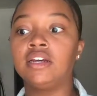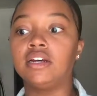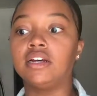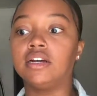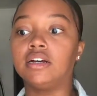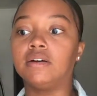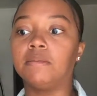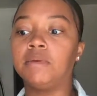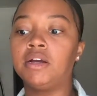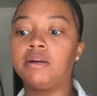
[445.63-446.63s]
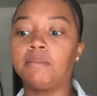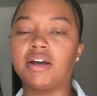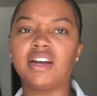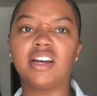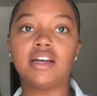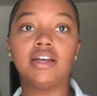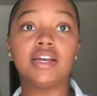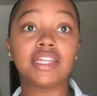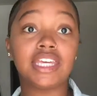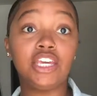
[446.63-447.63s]
My
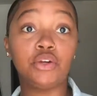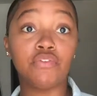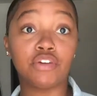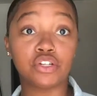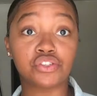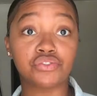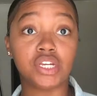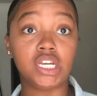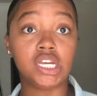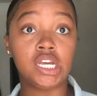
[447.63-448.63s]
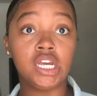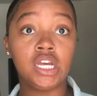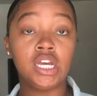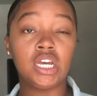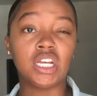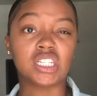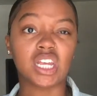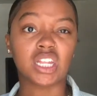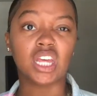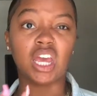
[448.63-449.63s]
keto-versary is
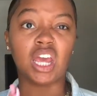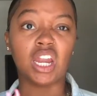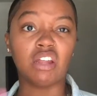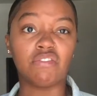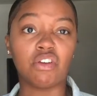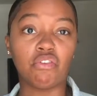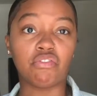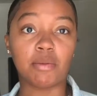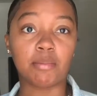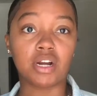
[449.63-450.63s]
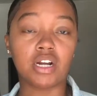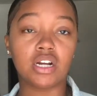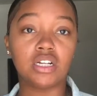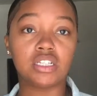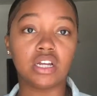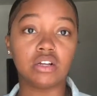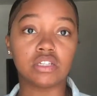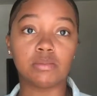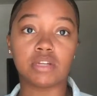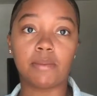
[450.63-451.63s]
like the end of November. So
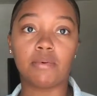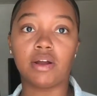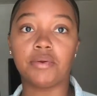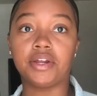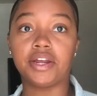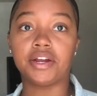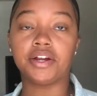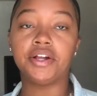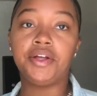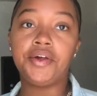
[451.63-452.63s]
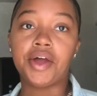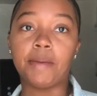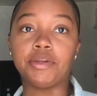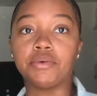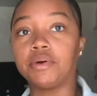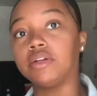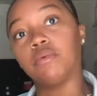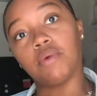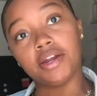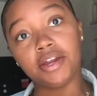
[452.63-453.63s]
sometime around there, I'll be doing a
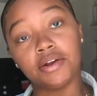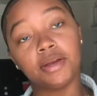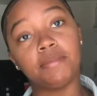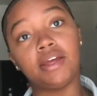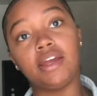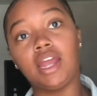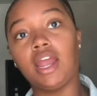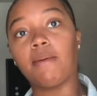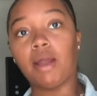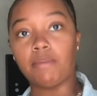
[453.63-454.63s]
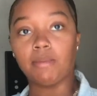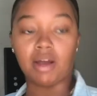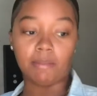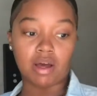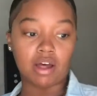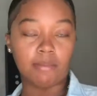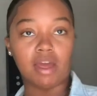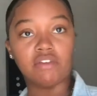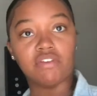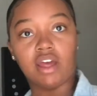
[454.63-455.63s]
1-year update. I might bring my mom
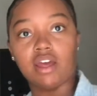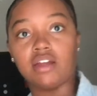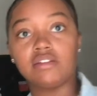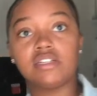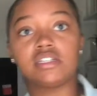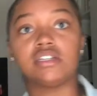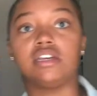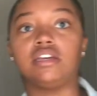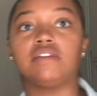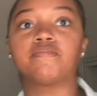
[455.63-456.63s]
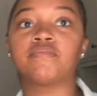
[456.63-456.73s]
back for that. See,